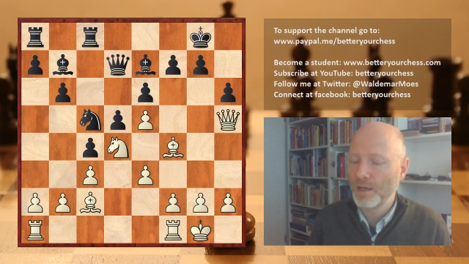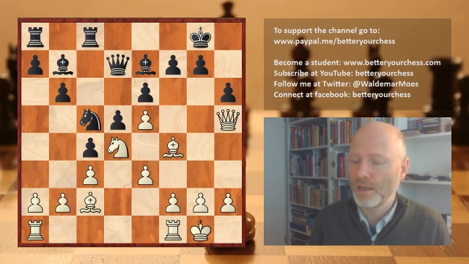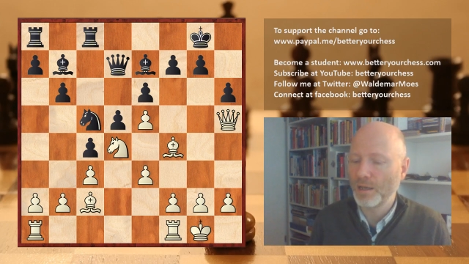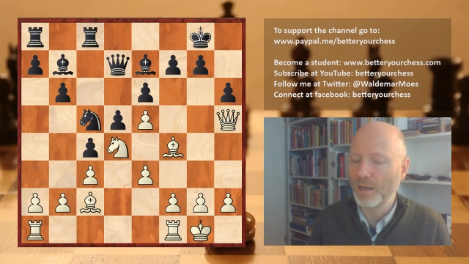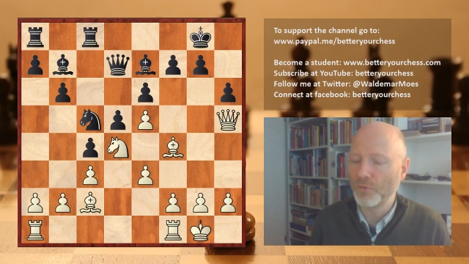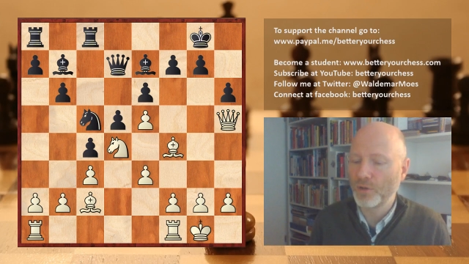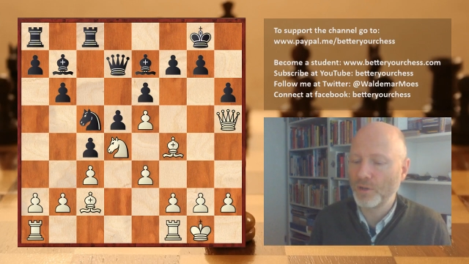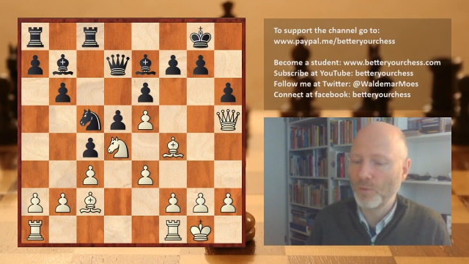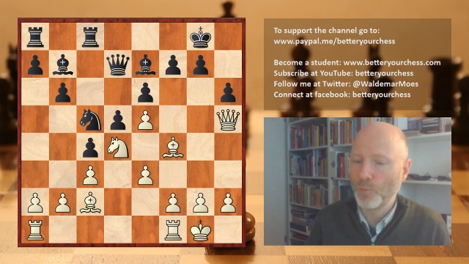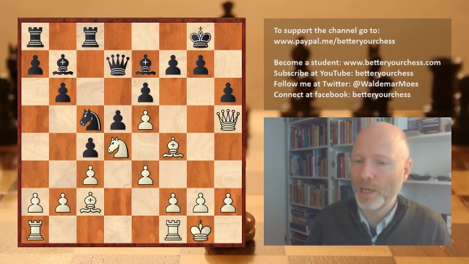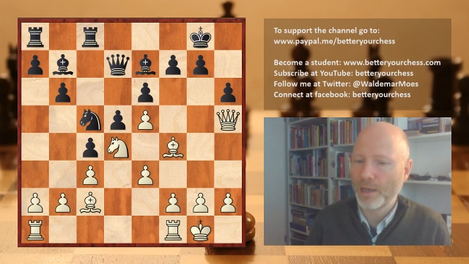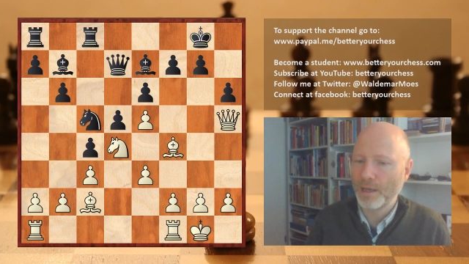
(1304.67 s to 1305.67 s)
giving the
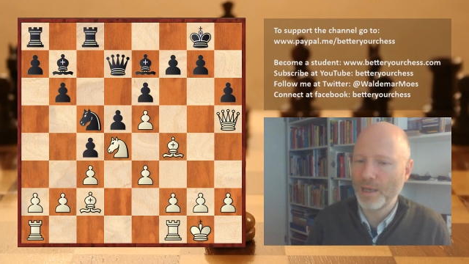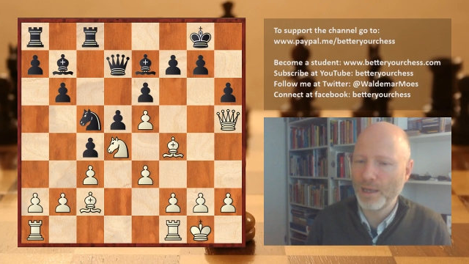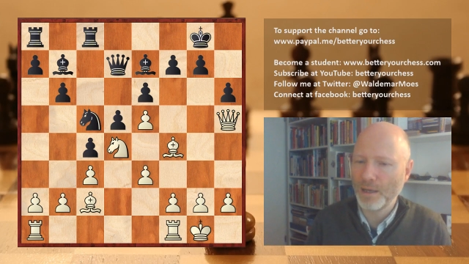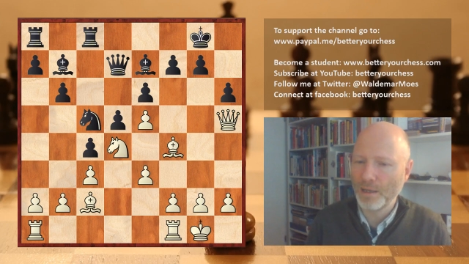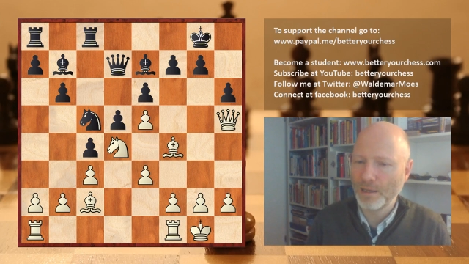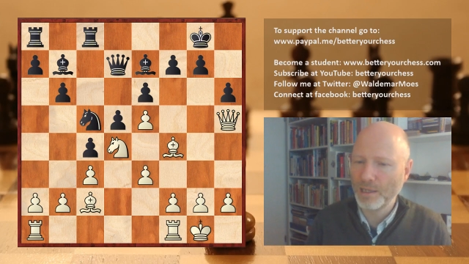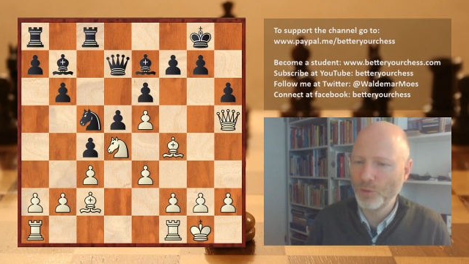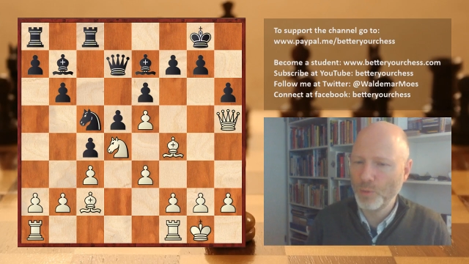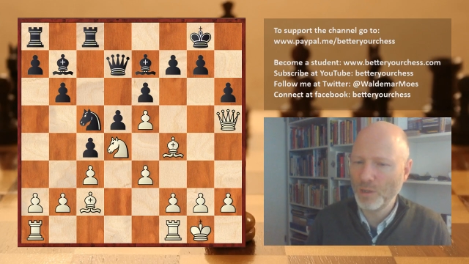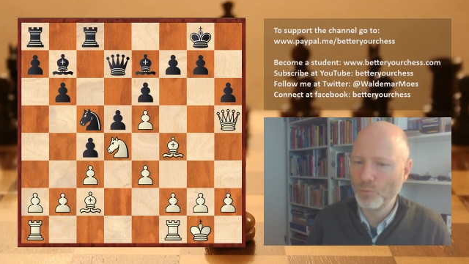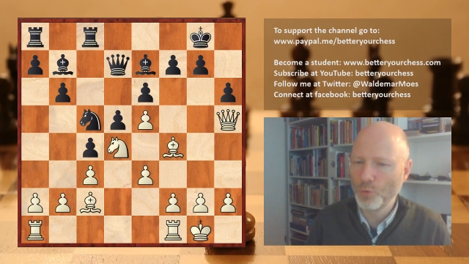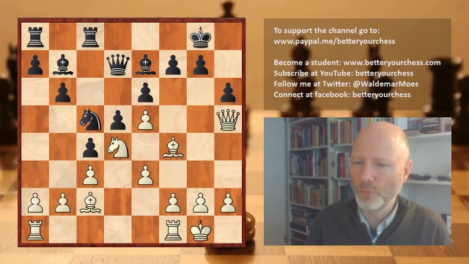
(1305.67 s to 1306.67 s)
black king a little
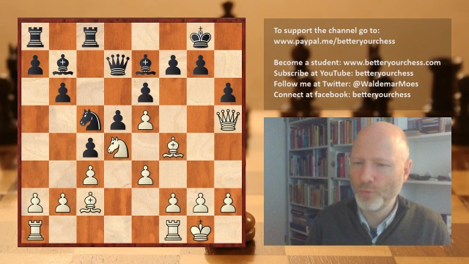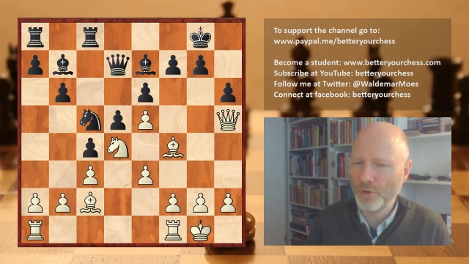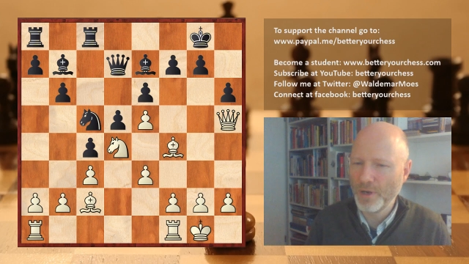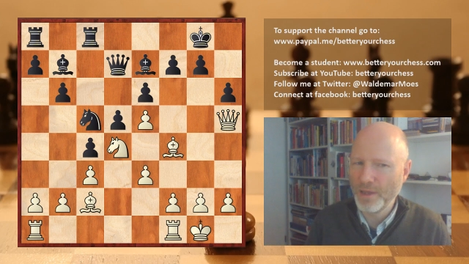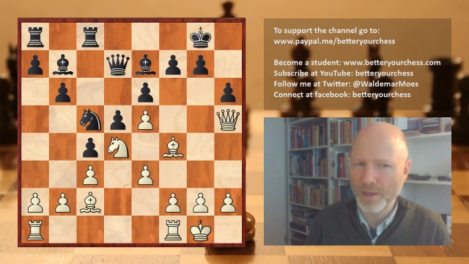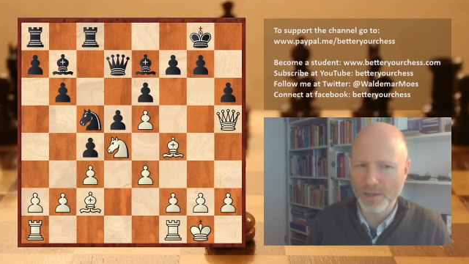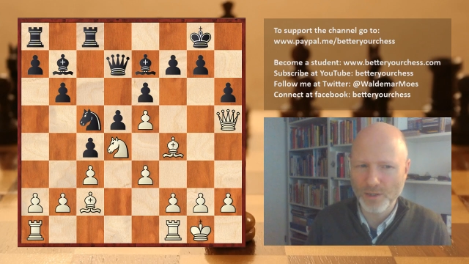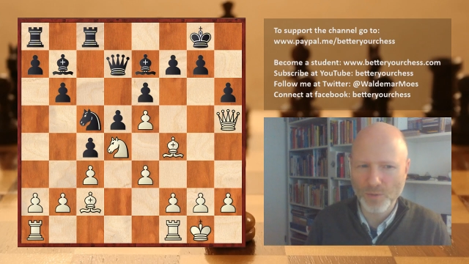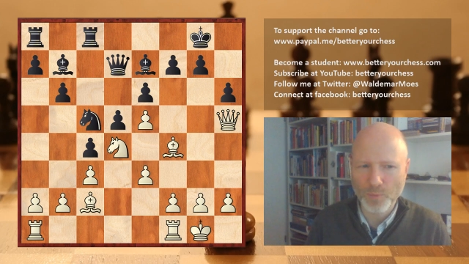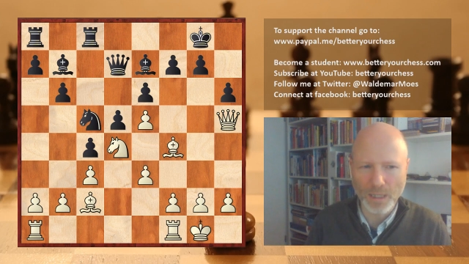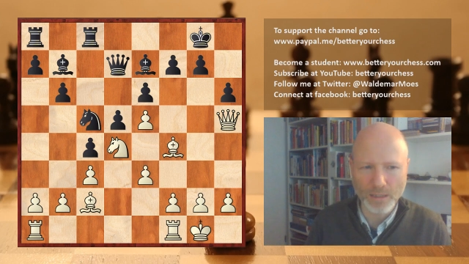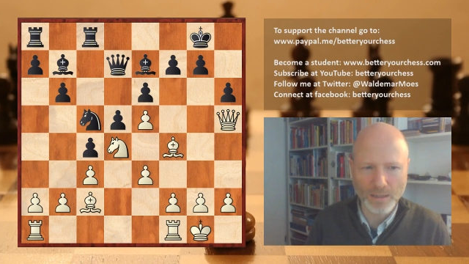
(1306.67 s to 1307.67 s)
bit more breathing
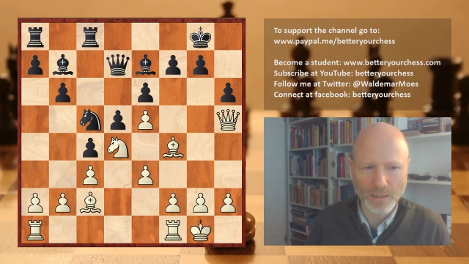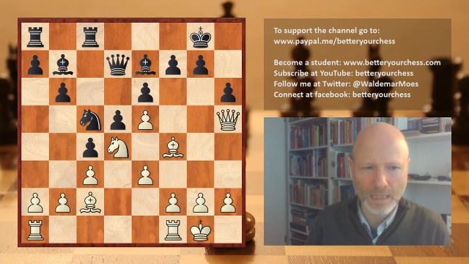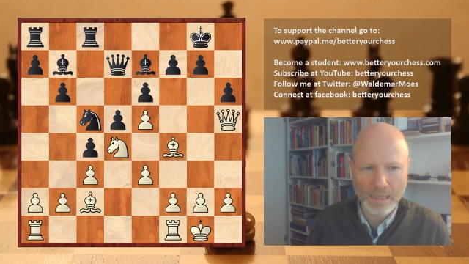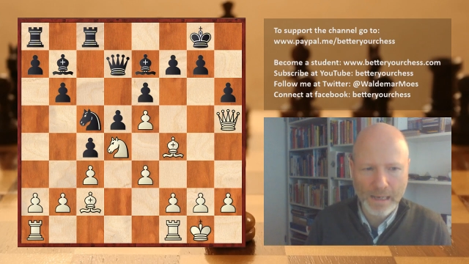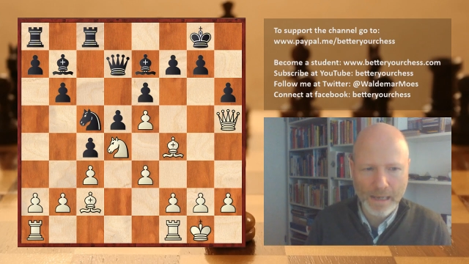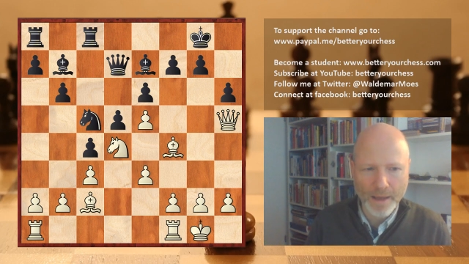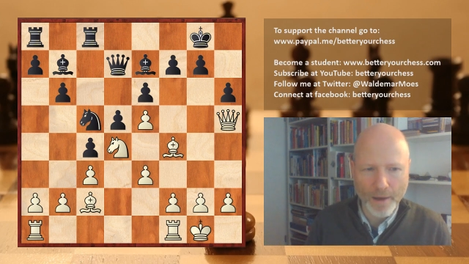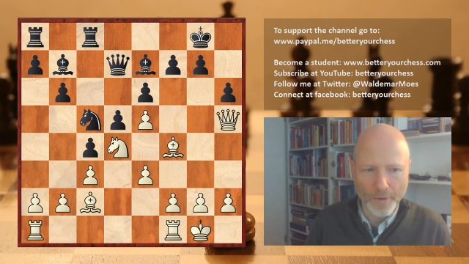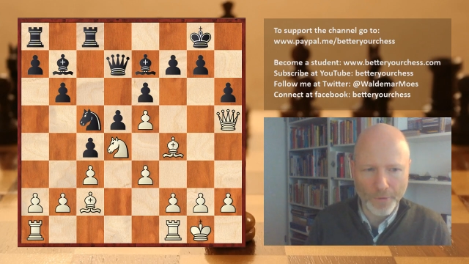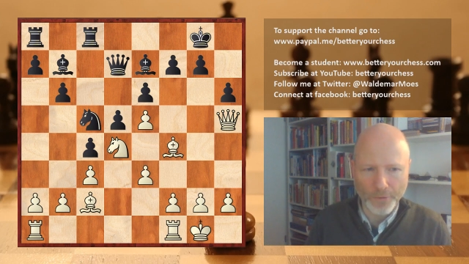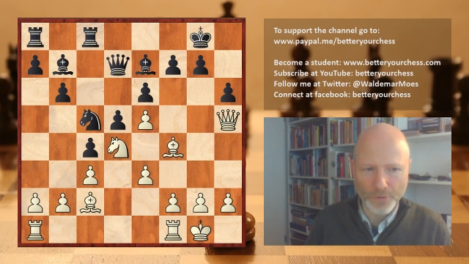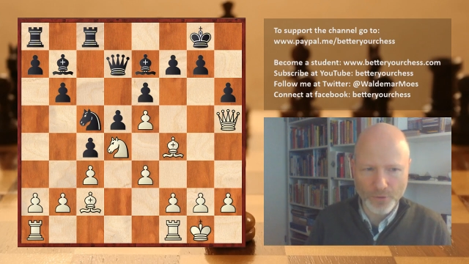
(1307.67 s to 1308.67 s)
space.
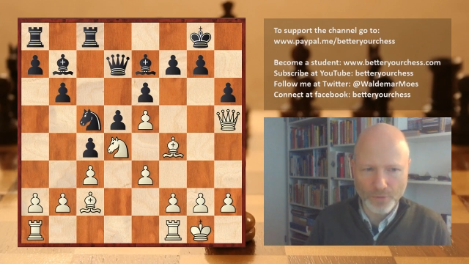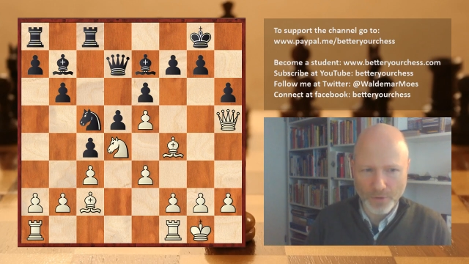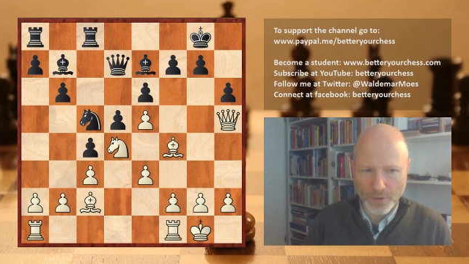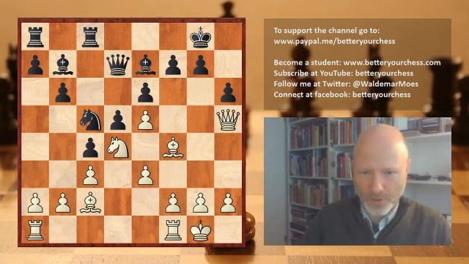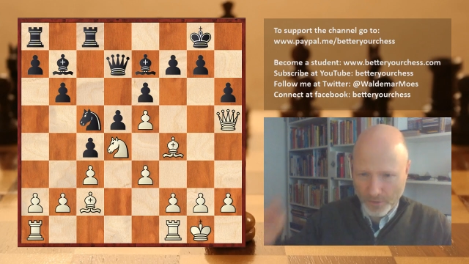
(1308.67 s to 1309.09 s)
Also, you know,